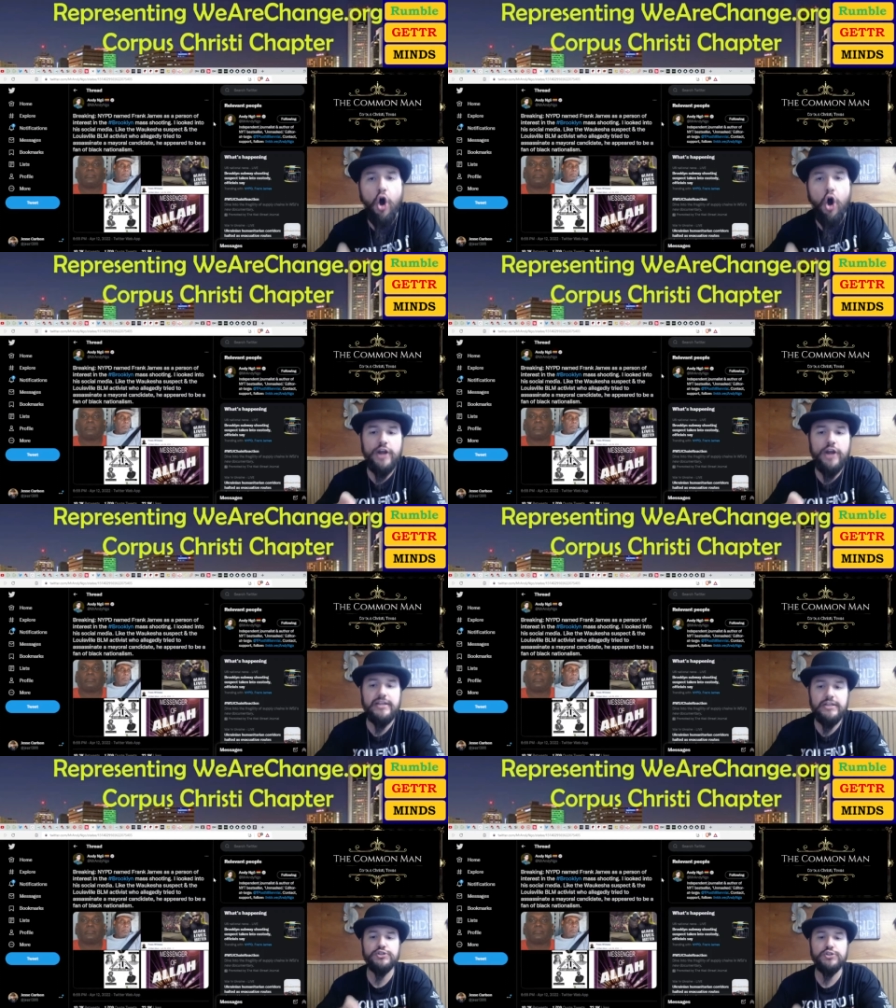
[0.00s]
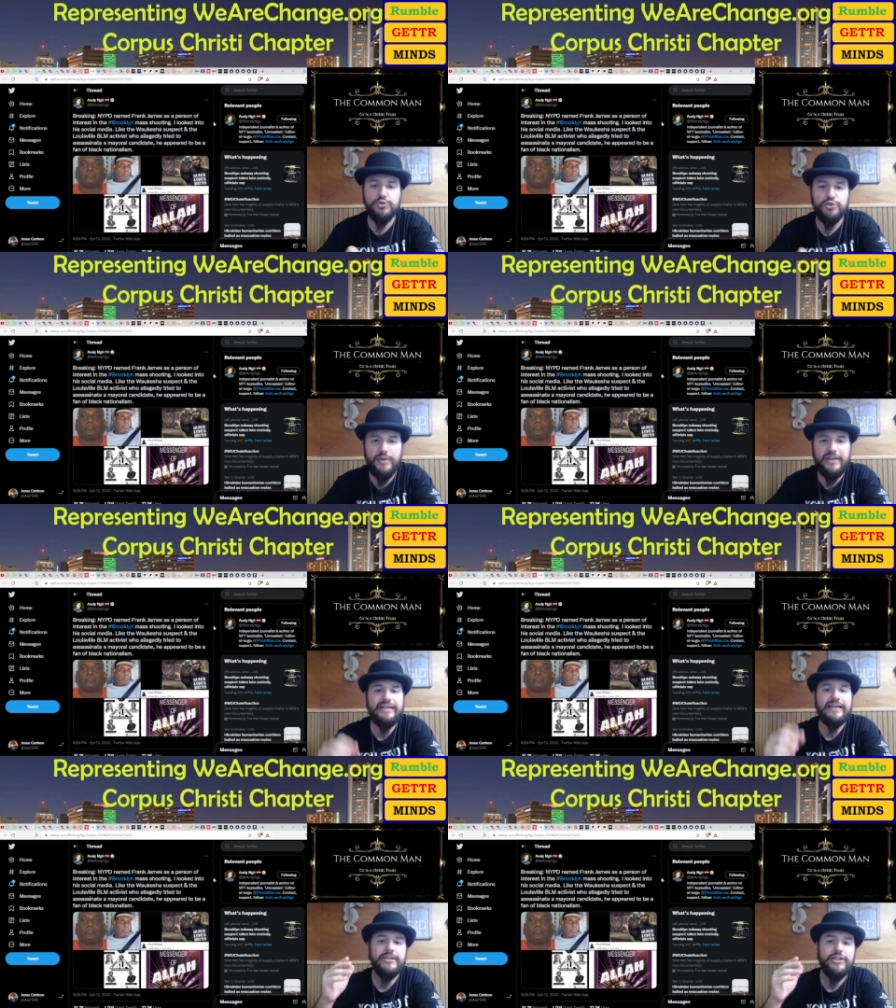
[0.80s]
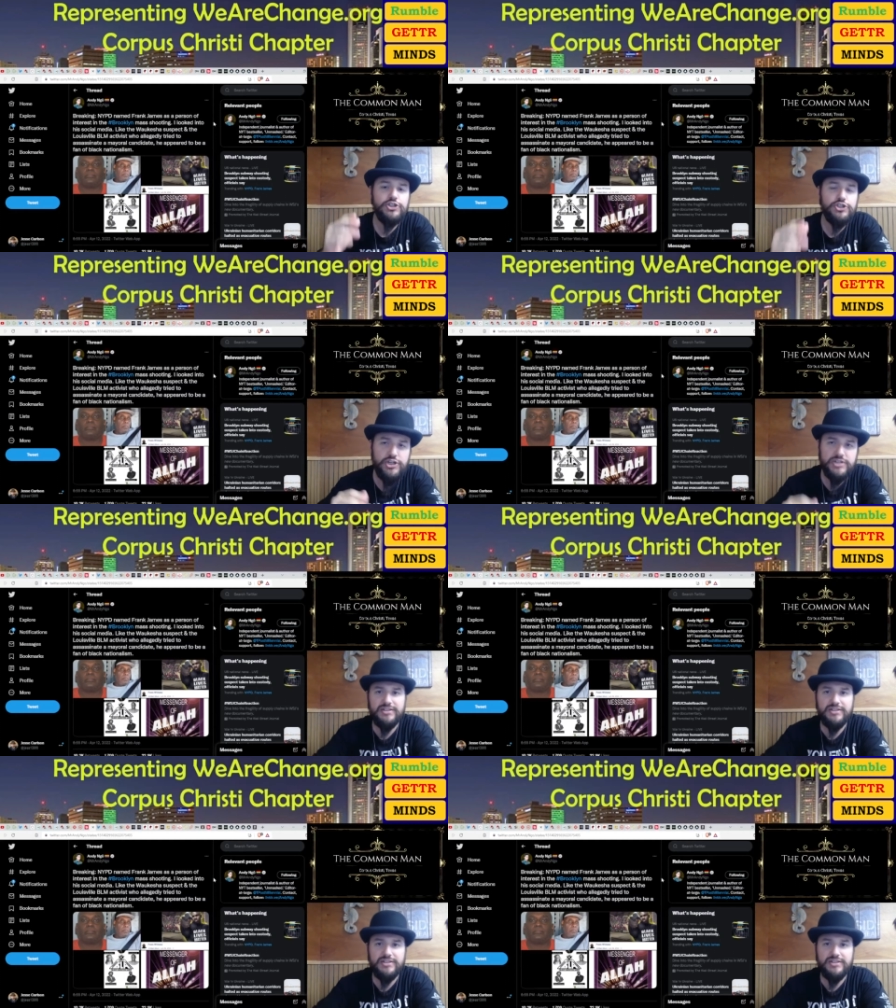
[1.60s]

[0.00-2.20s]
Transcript: on his social media, just